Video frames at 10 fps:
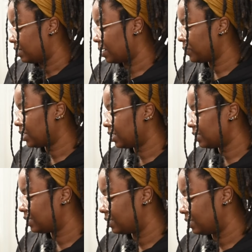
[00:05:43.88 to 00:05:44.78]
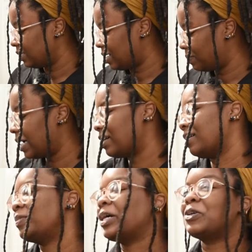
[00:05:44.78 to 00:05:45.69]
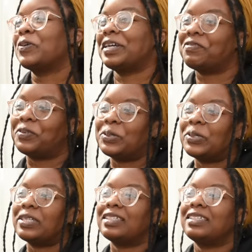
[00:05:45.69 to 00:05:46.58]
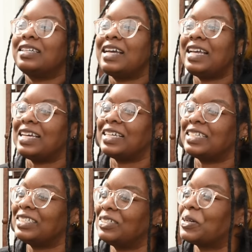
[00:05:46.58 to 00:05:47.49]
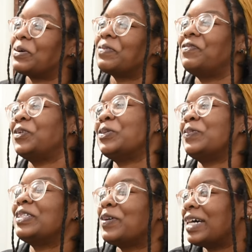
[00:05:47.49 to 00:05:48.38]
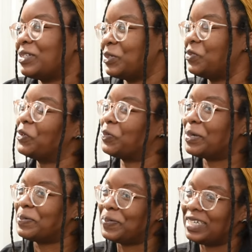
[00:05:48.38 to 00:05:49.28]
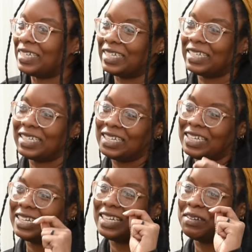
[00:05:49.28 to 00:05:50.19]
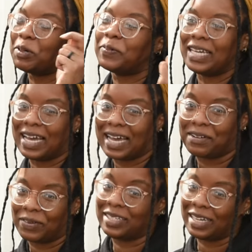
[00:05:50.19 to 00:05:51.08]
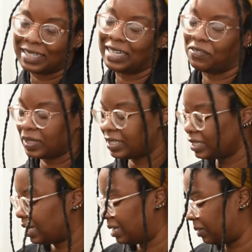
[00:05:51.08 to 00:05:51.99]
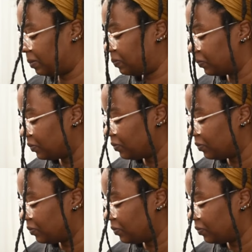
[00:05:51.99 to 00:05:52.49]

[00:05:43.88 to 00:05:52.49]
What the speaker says: not because I'm not grateful and, you know, filled with gratitude for what we have. I definitely am.